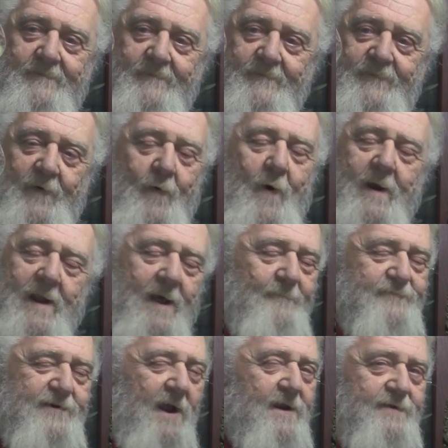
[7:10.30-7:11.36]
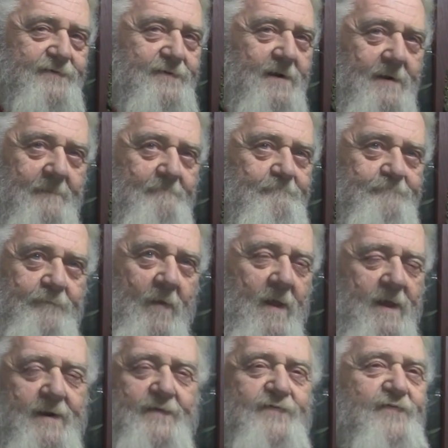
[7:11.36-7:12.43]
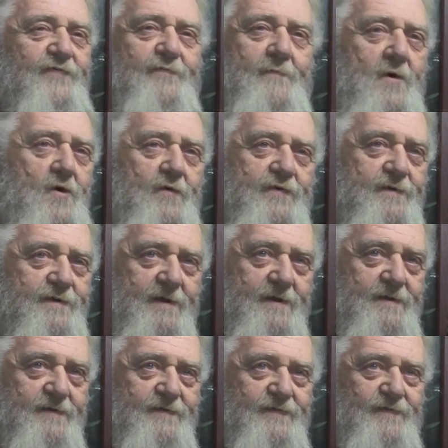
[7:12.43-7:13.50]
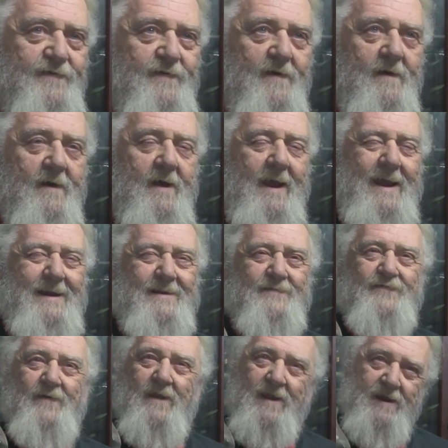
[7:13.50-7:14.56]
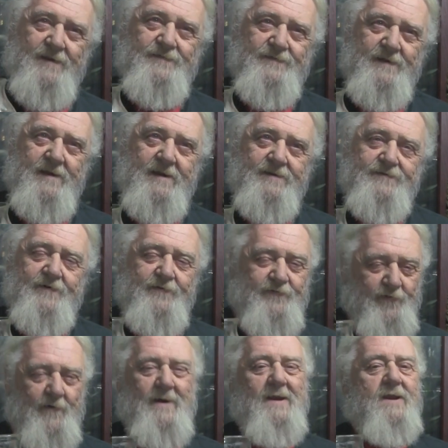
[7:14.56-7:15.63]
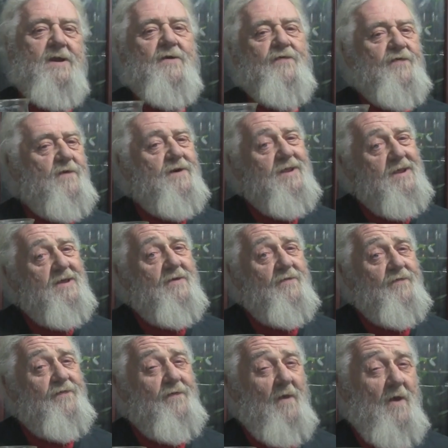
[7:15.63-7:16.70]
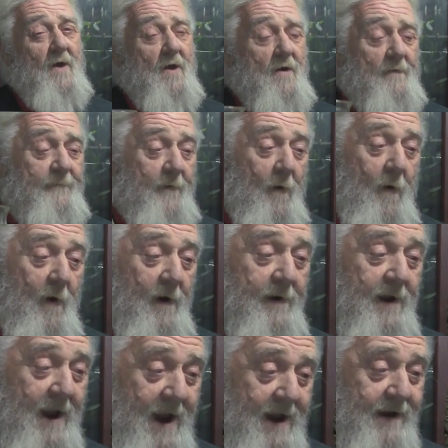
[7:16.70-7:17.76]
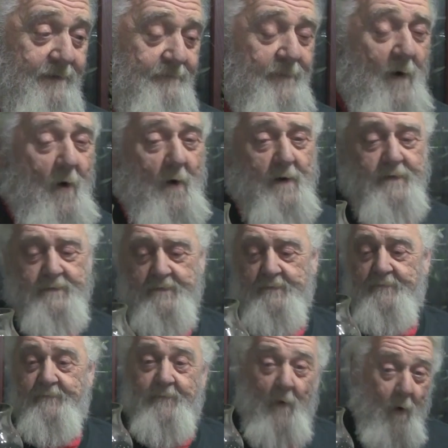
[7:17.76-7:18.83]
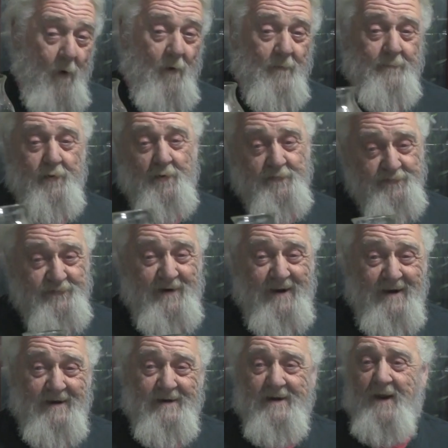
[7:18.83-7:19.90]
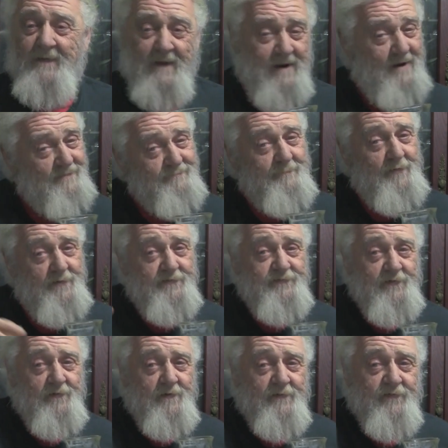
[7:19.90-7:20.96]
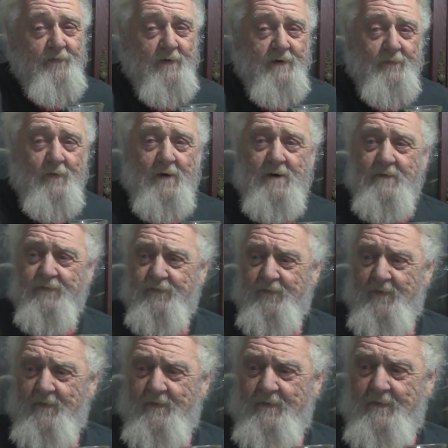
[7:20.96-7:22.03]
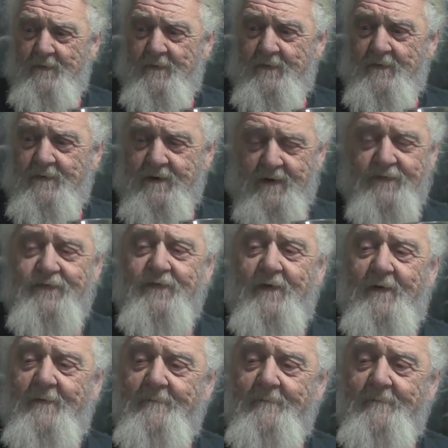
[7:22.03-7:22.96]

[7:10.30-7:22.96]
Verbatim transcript: for what I'm tasting, and as smooth it is, and as easy to drink as it is, for an 8.4%, I think I'm pretty sure that's what it was. Yes.